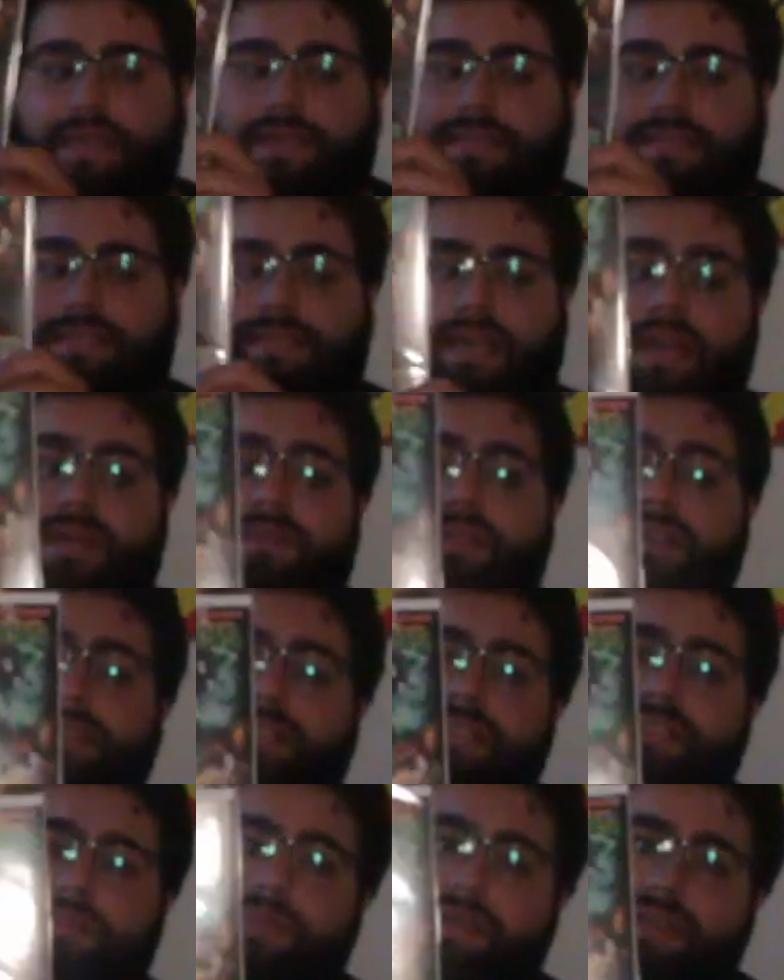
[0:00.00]

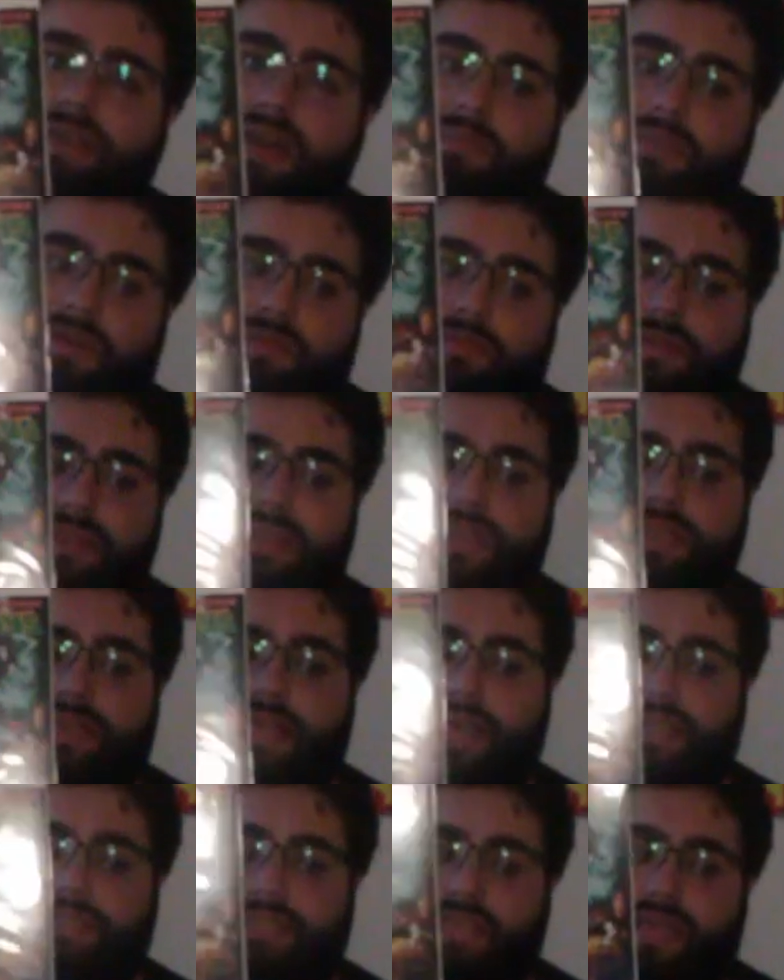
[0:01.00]
Sideways has become a really
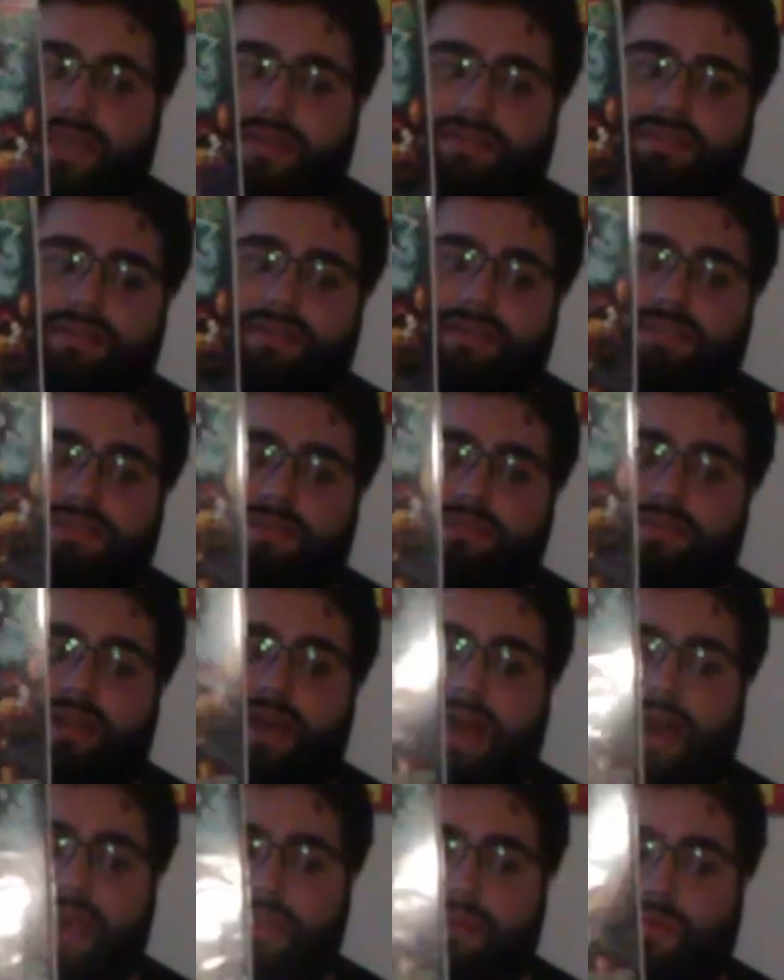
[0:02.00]
nice character and someone
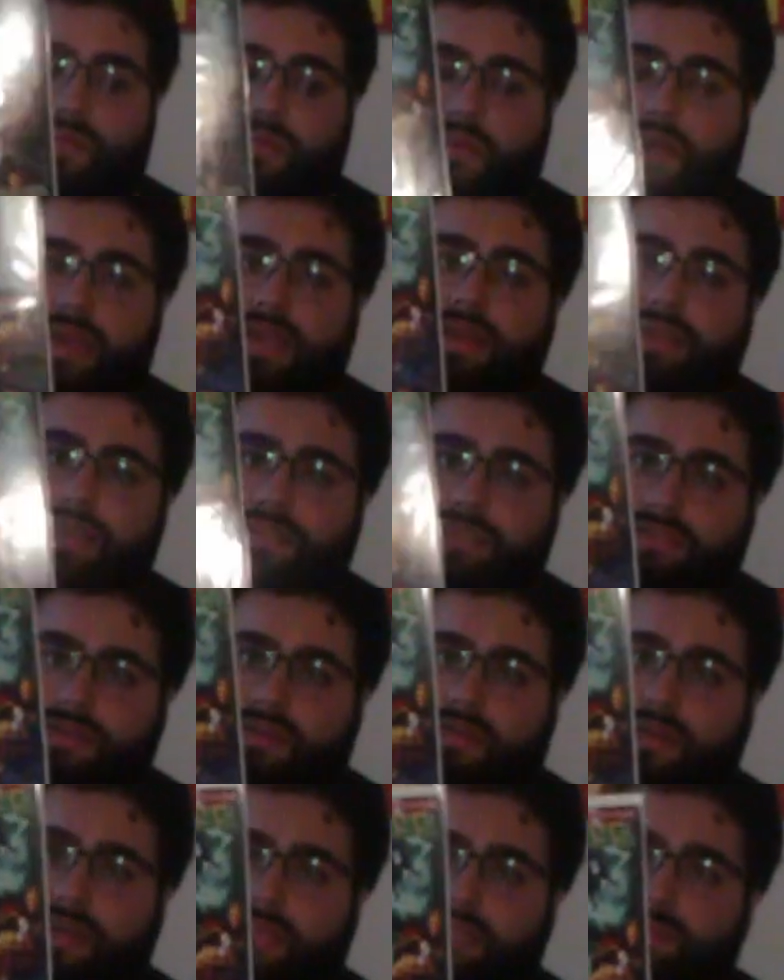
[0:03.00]
I quite
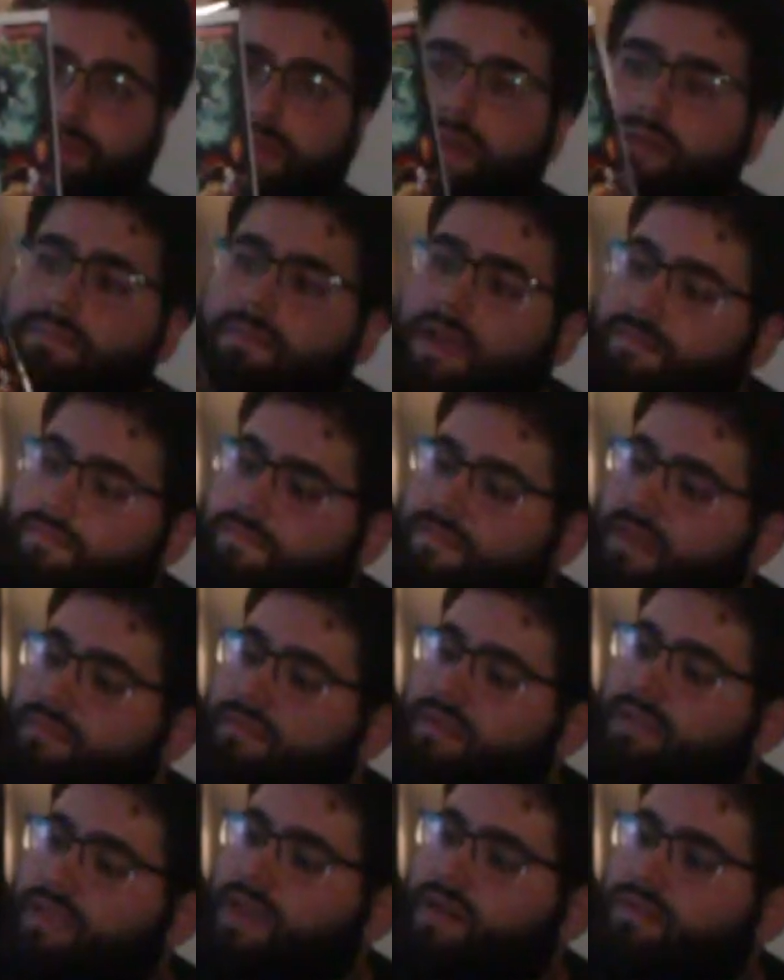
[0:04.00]
enjoy. He's probably my
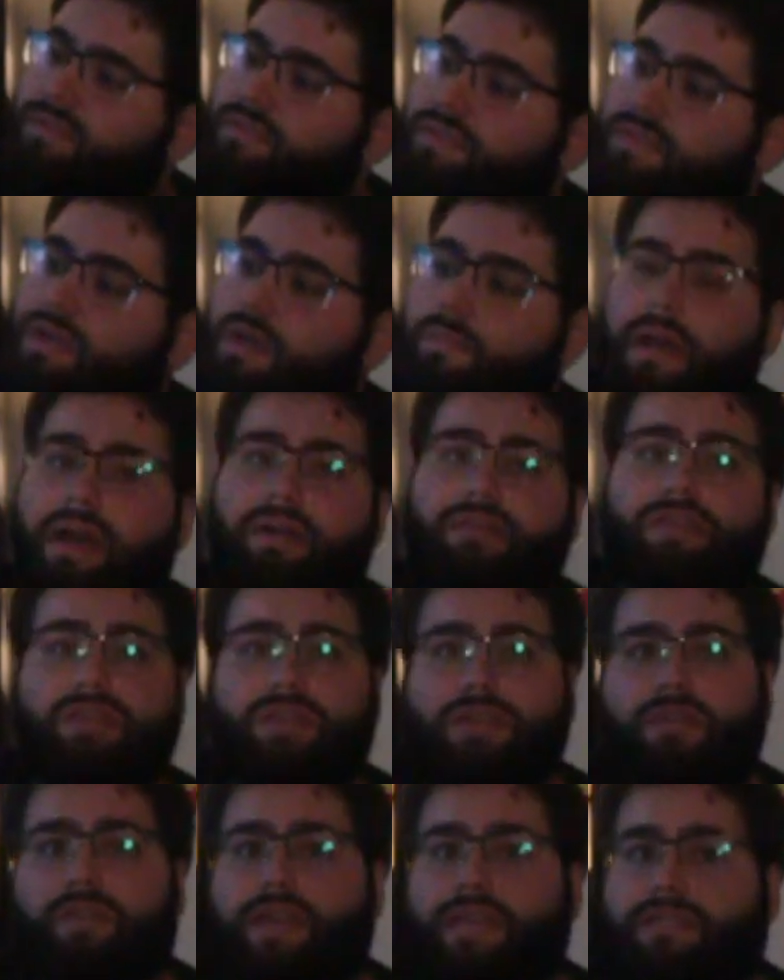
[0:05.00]
favorite character to come out of the
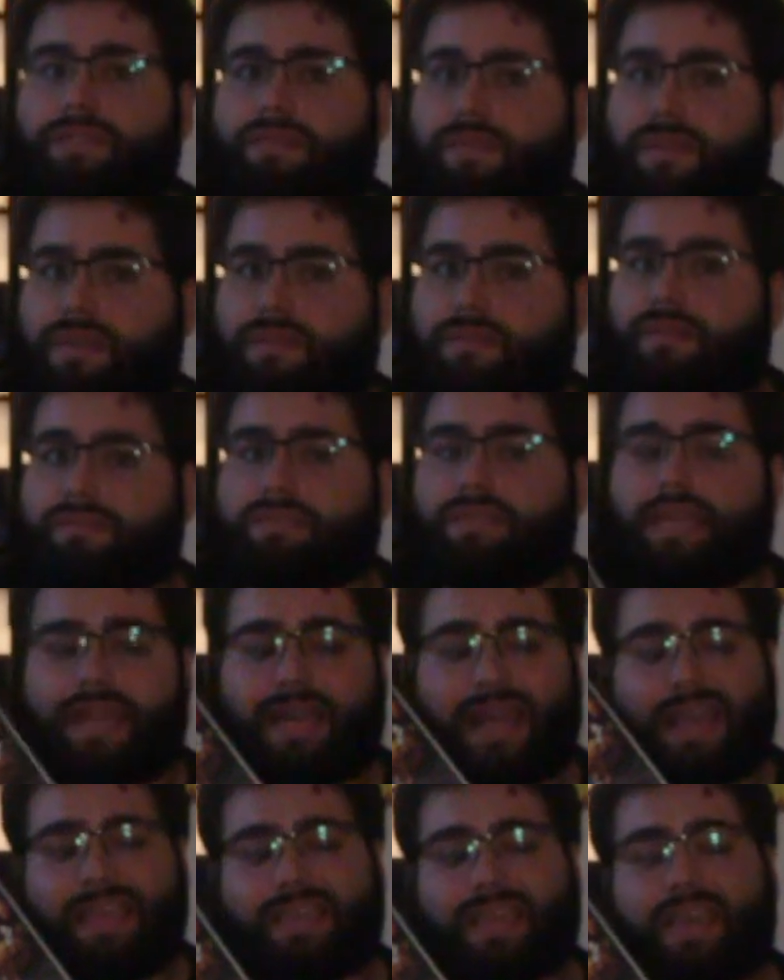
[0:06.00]
new age of heroes,
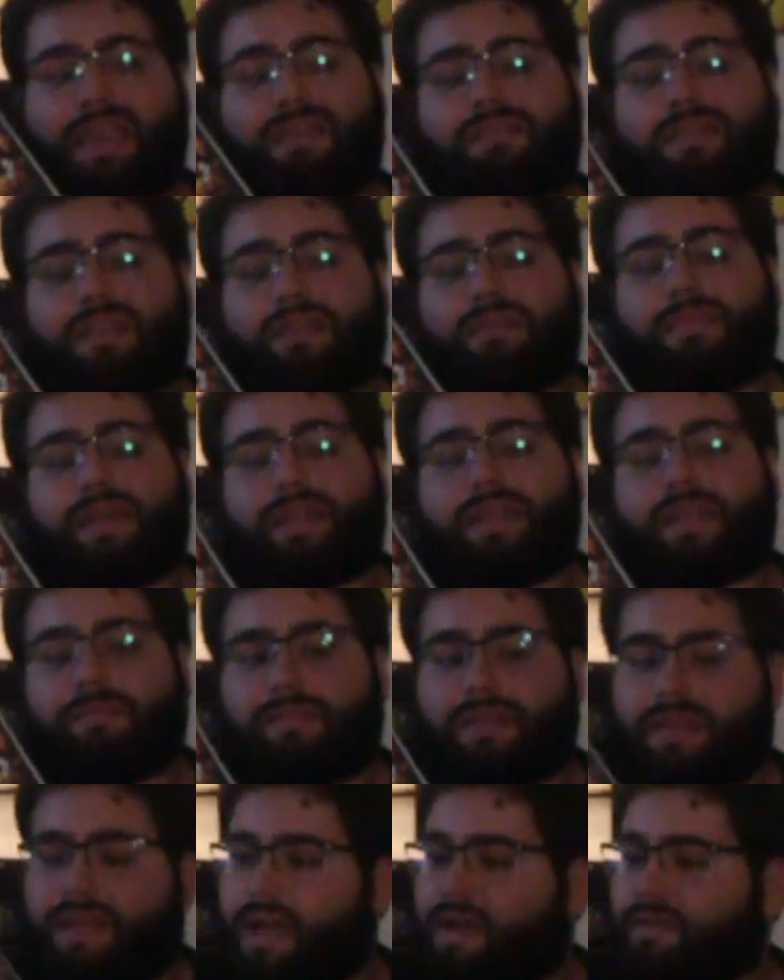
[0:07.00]
and I can't recommend
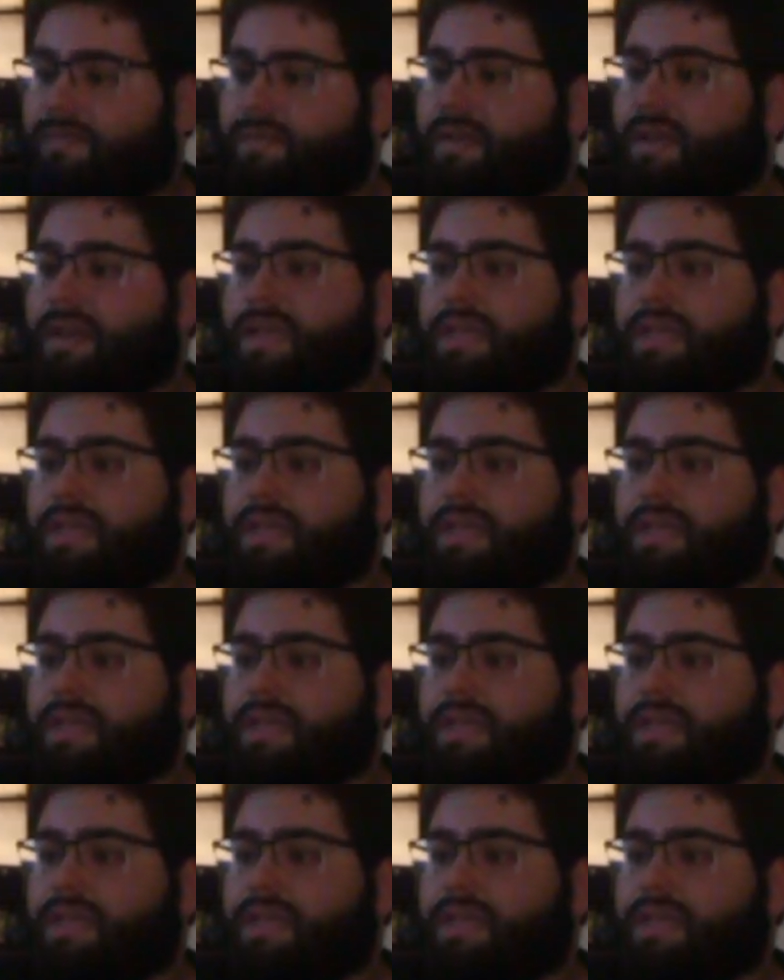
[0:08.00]
him enough.